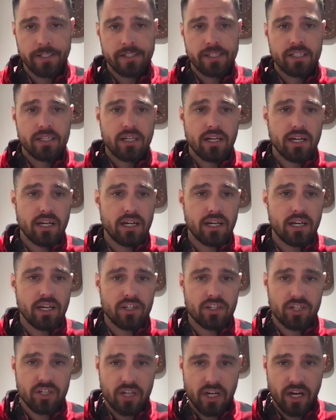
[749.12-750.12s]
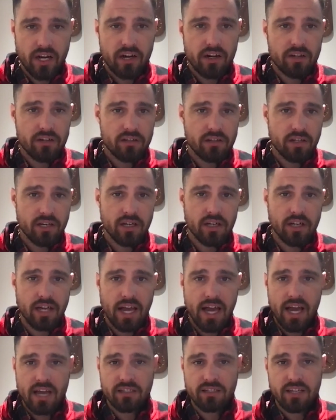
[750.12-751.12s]
a share, a
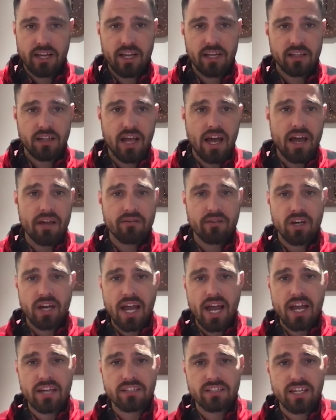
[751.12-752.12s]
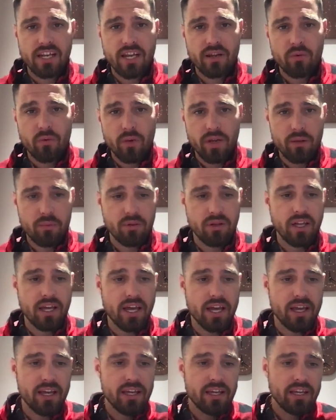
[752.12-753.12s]
hashtag live, or a hashtag
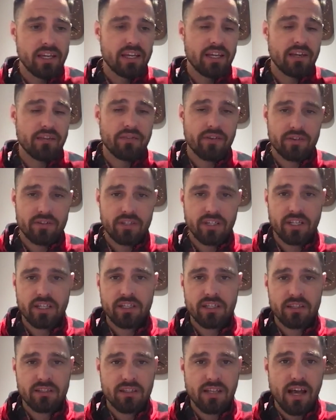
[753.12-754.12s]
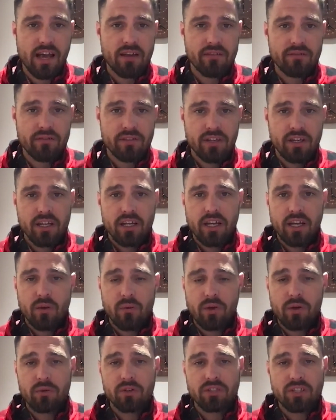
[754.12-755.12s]
replay if you're seeing this live. And
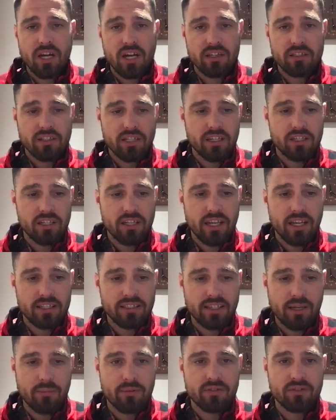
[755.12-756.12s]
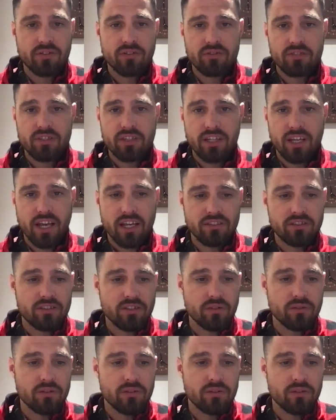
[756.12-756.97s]
we will talk to you on the next episode. See you guys soon.